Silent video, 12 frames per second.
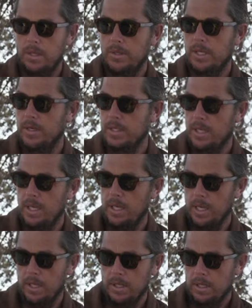So I'd say
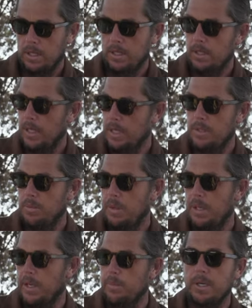like this would
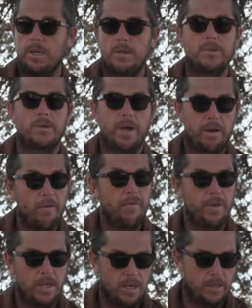be like my nose rider
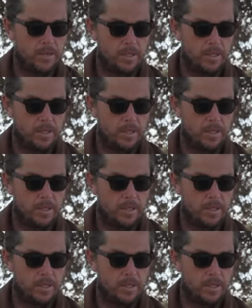fin, and